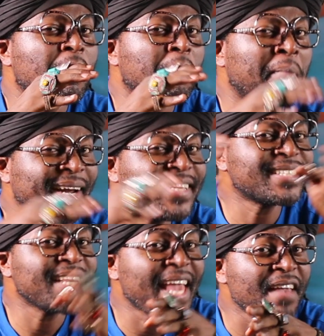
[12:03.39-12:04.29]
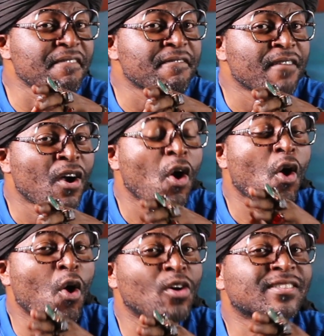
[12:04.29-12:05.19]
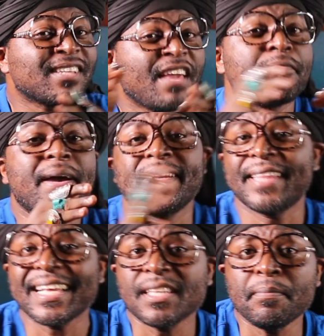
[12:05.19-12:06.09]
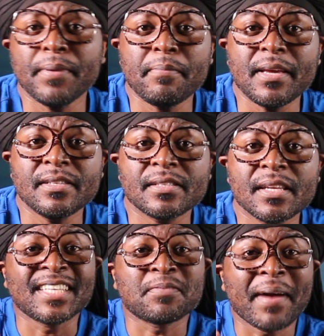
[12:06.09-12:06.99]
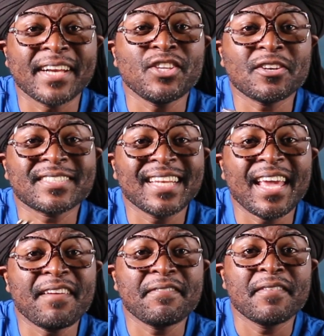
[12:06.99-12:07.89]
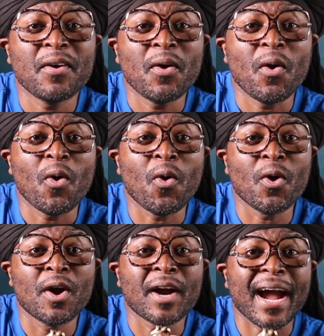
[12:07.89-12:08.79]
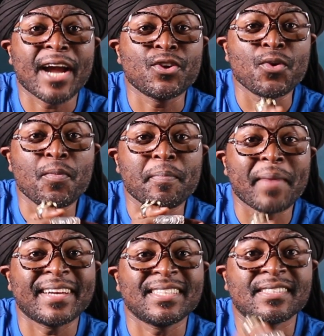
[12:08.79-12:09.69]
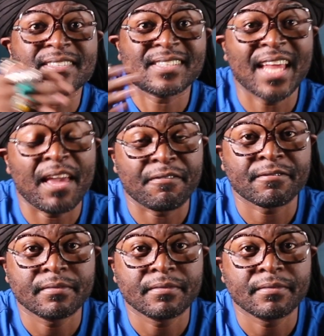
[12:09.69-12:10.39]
Money slave or slave money? That simply means, is money your slave or are you money's slave?